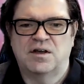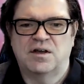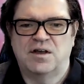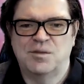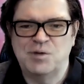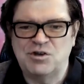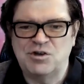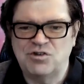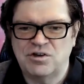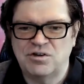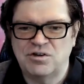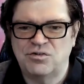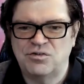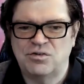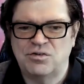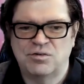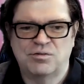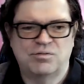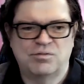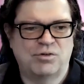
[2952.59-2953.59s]

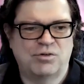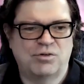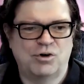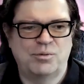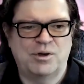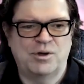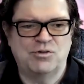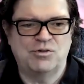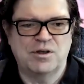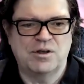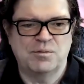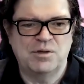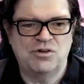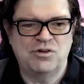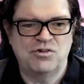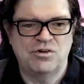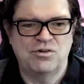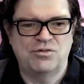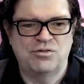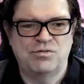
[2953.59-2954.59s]
Images, volumetric
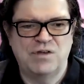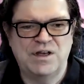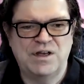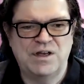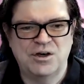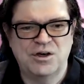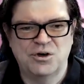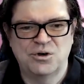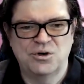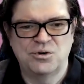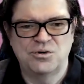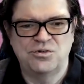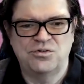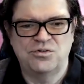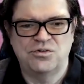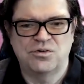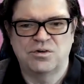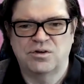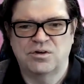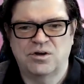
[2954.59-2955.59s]
images,
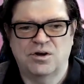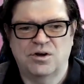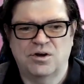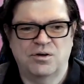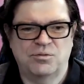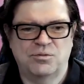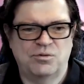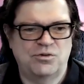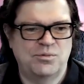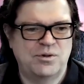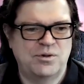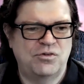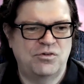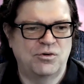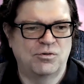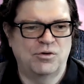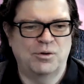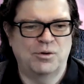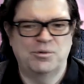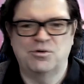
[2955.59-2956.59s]
videos, which means,
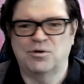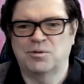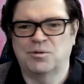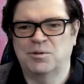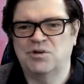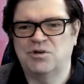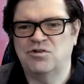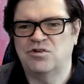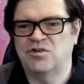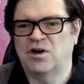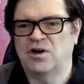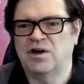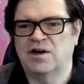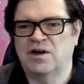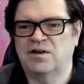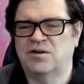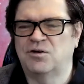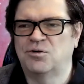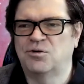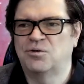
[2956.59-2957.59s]
volumetric images are
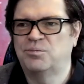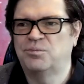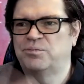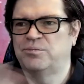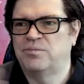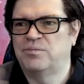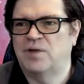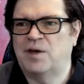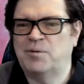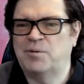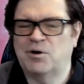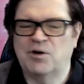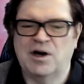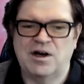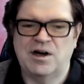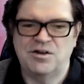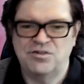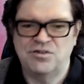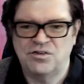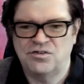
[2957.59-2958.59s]
like,
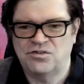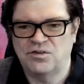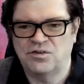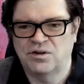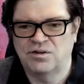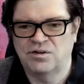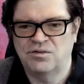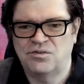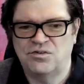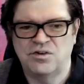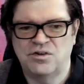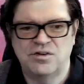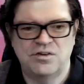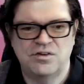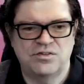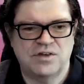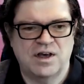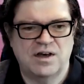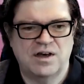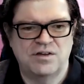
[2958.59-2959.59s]
MRIs and CT
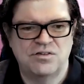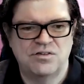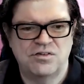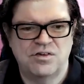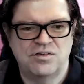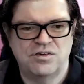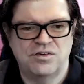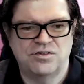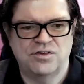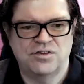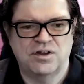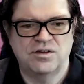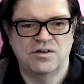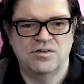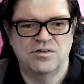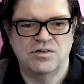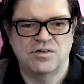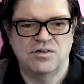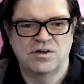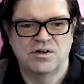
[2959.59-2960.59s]
scans and things like
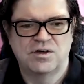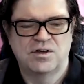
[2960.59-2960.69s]
this,